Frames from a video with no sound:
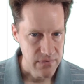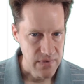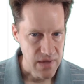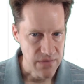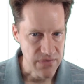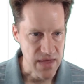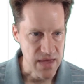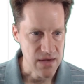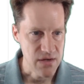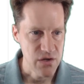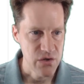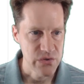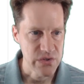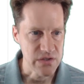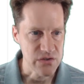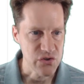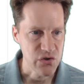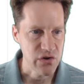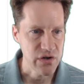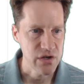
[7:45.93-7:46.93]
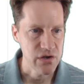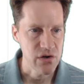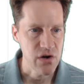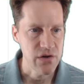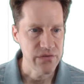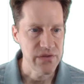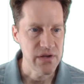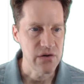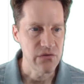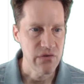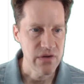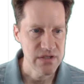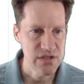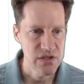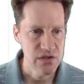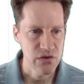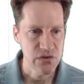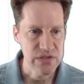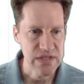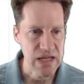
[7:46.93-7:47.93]
and then use a trigger on the
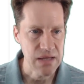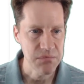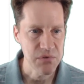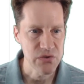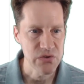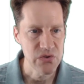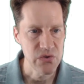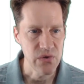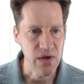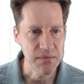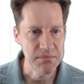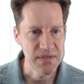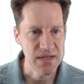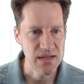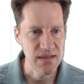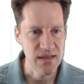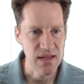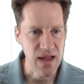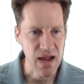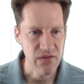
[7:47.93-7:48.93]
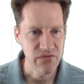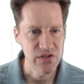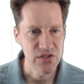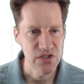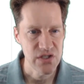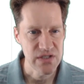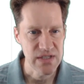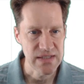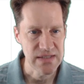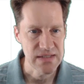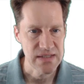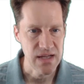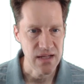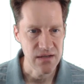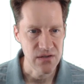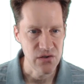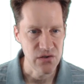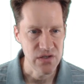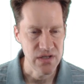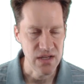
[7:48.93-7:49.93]
original table to update the averages and
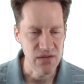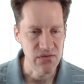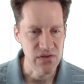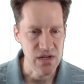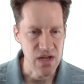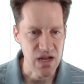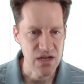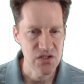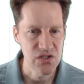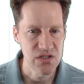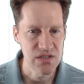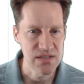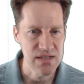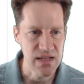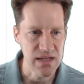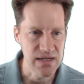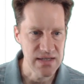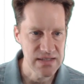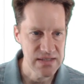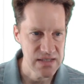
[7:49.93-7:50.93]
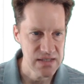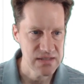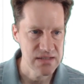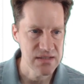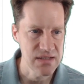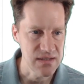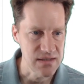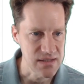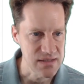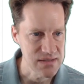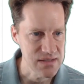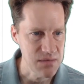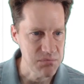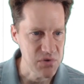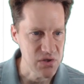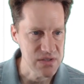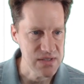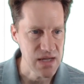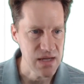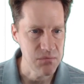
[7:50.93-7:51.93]
standard deviations that exist in the
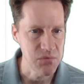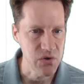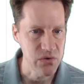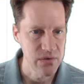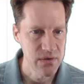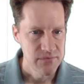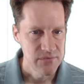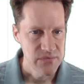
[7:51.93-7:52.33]
separate table.